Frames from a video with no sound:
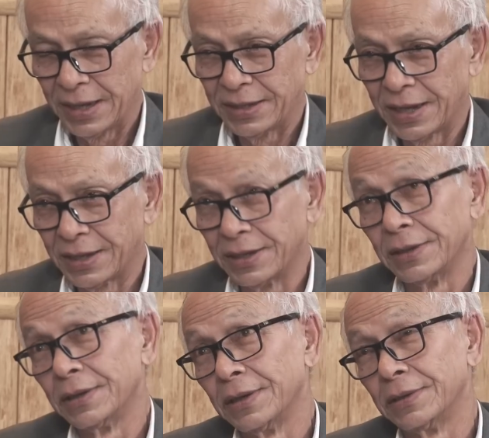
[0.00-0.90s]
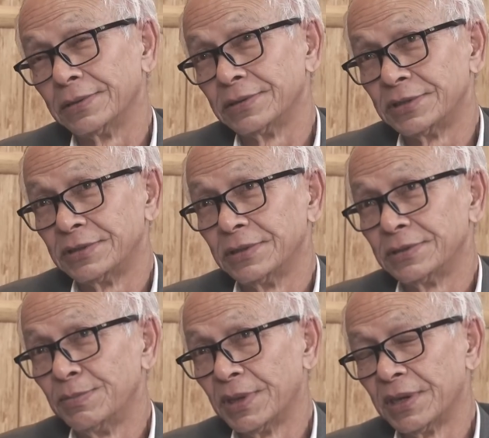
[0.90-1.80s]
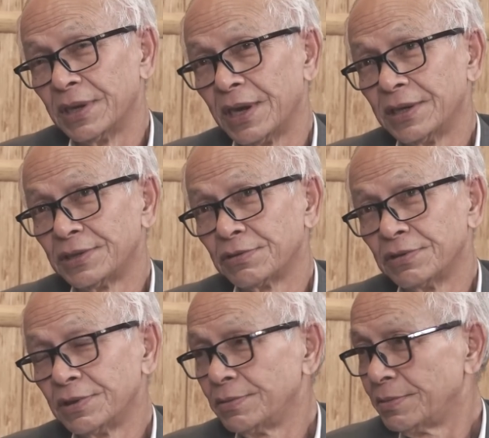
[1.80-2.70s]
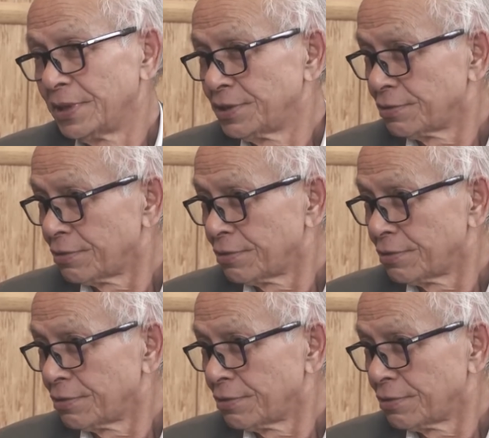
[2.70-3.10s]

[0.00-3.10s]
That Smith Higher Secondary thing is